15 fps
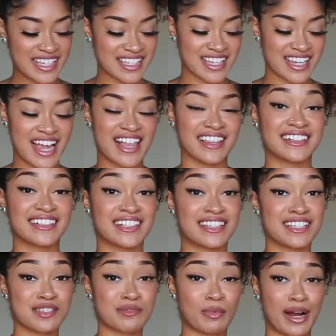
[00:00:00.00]
Lastly, I looked at
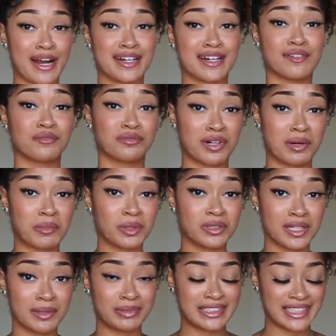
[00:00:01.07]
this brand of Rimmel
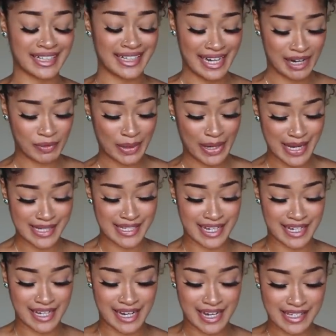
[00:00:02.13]
lipstick, and when I
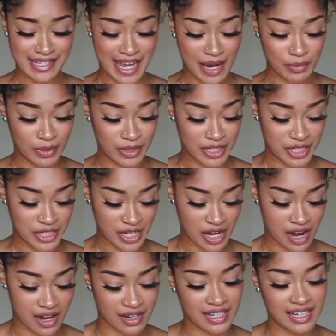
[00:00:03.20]
say guys, I was
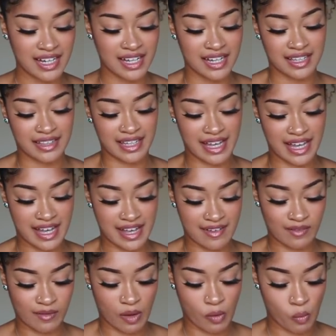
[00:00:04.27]
shocked they
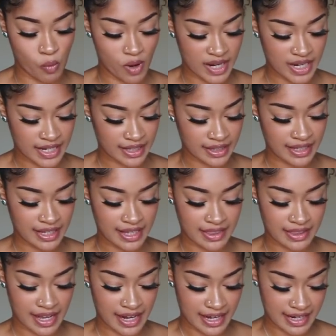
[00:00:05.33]
have one thing
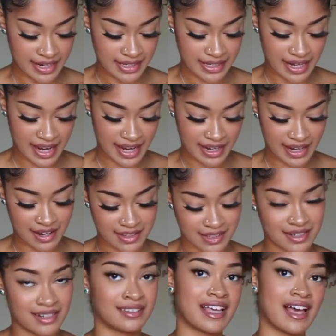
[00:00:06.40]
that is an
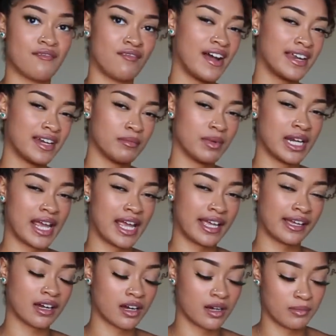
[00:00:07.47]
antioxidant, that vitamin A
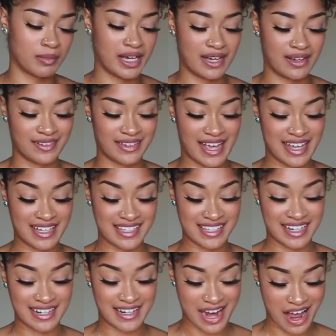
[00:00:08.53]
compound that is
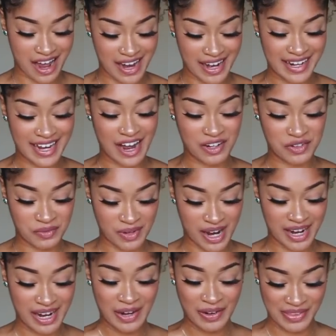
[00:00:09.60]
a nine out of
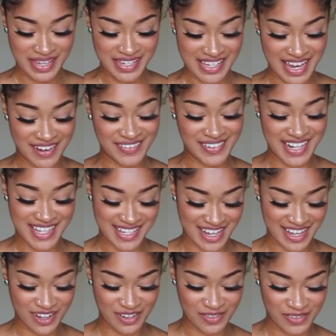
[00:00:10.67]
nine on the safety
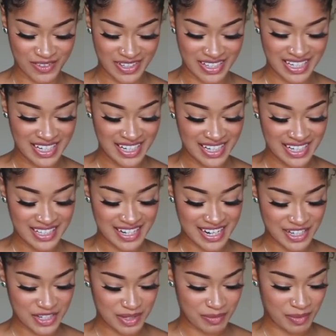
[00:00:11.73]
scale for
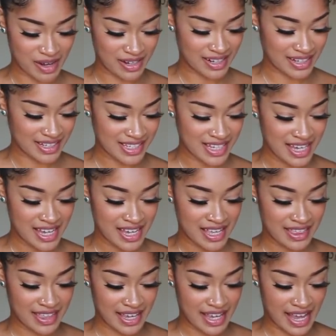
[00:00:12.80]
dangerous products.
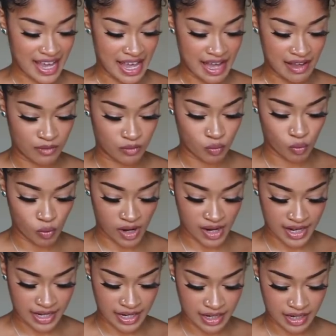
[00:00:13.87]
They have
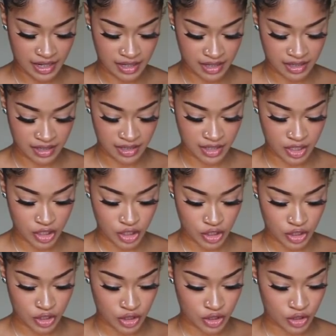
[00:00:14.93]
one,
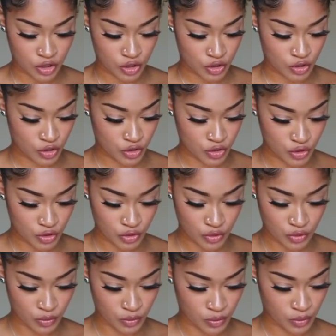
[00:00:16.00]

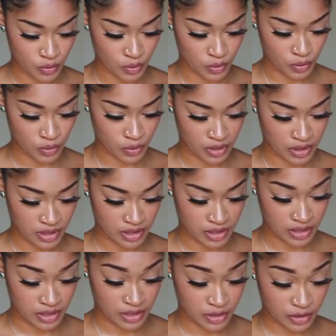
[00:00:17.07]
two,
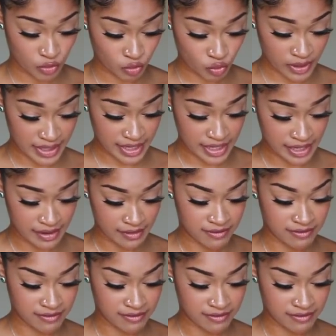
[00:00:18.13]
three,